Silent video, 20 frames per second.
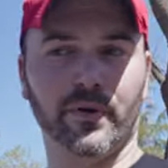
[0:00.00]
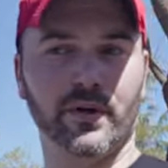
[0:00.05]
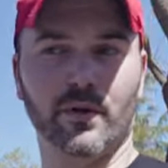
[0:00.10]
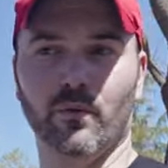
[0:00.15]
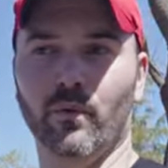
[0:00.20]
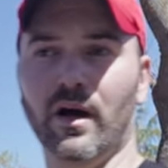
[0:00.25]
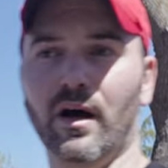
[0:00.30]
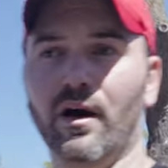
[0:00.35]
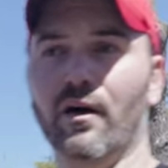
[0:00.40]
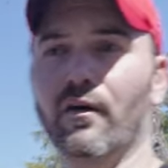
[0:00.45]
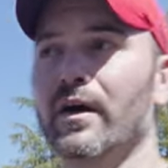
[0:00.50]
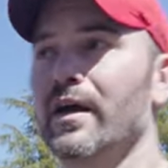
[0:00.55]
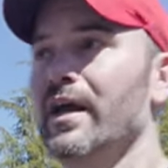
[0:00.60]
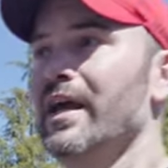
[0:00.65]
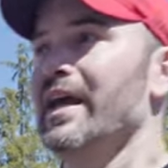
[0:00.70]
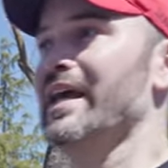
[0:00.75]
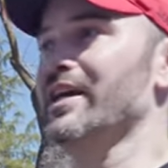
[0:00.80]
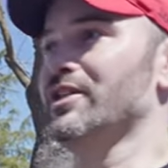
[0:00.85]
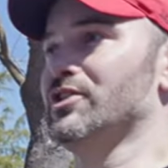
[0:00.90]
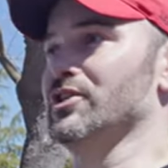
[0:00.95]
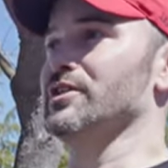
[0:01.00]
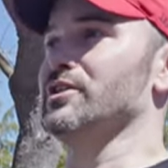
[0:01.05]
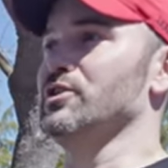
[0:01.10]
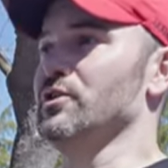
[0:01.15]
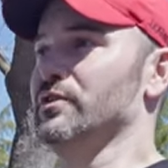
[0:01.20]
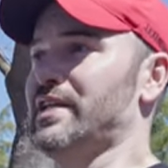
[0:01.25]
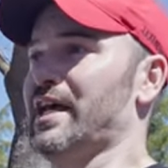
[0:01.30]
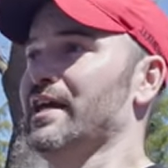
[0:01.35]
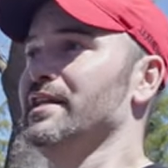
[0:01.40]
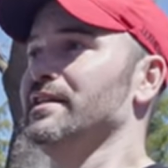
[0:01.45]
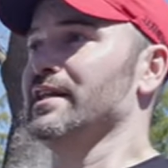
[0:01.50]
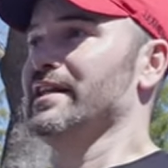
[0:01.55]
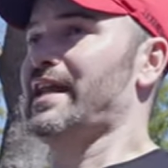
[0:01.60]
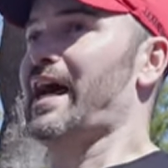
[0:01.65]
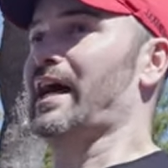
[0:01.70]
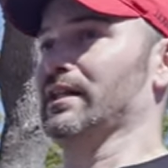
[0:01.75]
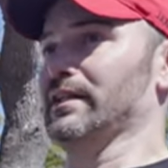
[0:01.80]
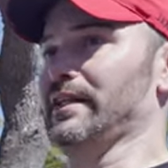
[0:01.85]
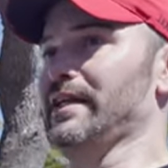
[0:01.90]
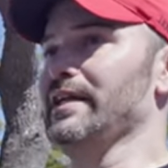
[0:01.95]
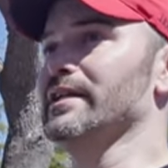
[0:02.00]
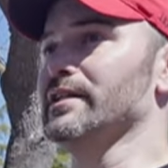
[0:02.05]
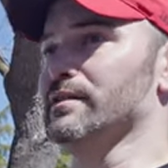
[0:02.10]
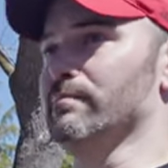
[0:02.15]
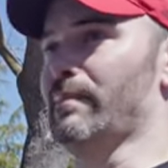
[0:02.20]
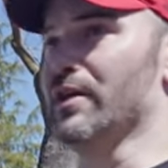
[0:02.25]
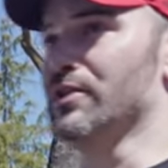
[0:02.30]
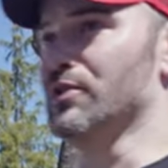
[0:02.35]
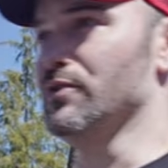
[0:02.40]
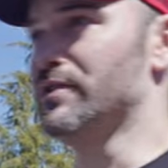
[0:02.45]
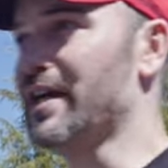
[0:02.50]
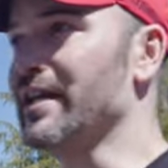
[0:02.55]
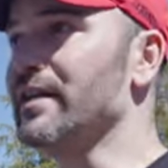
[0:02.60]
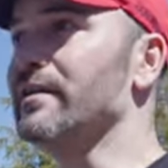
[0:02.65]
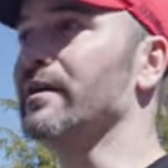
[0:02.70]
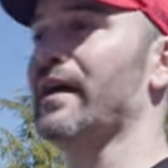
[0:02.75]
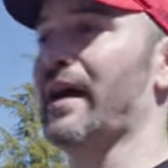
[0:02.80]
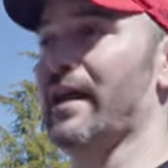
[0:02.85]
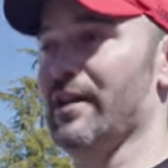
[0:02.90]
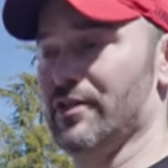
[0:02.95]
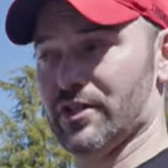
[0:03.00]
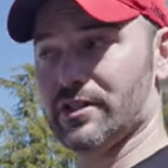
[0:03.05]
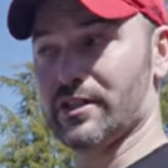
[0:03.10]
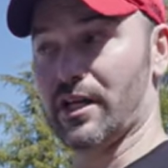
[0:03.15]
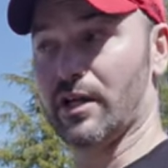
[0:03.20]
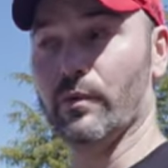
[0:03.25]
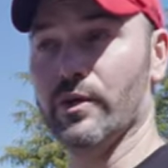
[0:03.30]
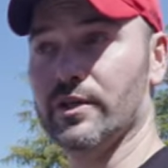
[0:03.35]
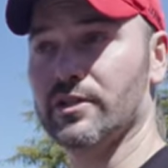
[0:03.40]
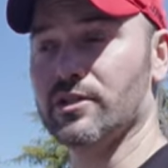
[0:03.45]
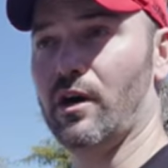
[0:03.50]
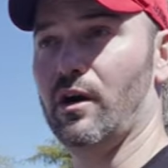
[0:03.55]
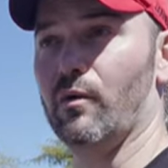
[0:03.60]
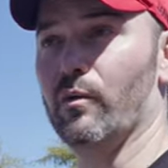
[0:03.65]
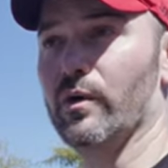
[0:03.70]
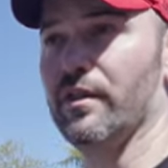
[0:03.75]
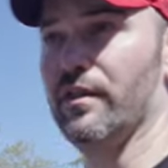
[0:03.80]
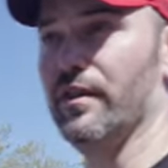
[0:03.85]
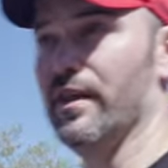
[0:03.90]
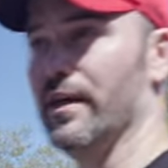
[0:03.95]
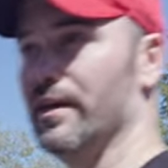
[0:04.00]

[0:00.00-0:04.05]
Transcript: pretty well. It's just you tend to not lean as much. You tend to kind of, just like we saw with